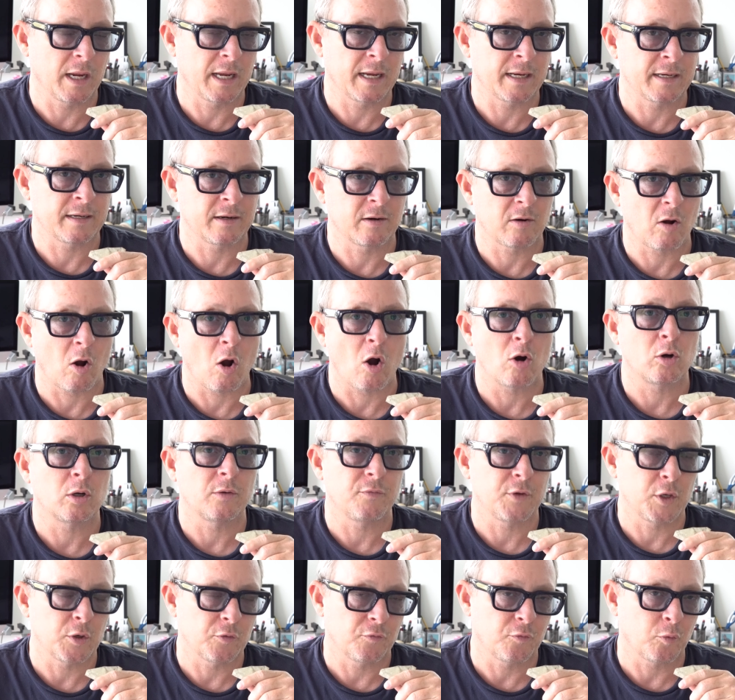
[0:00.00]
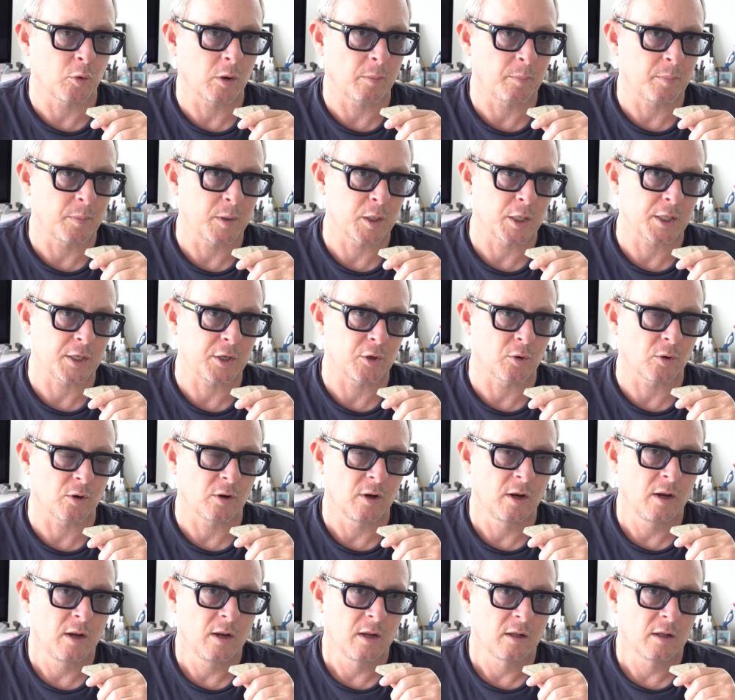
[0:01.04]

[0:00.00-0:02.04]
and all of you for putting your